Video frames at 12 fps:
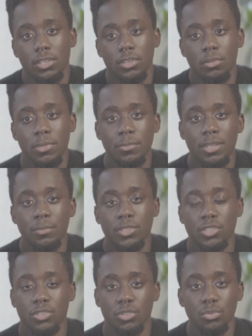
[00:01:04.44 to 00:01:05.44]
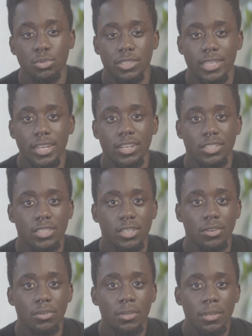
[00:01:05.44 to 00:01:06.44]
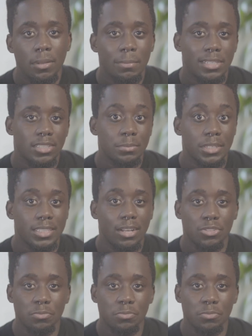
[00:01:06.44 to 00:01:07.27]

or maybe I'm just too scared to tell my subjects how to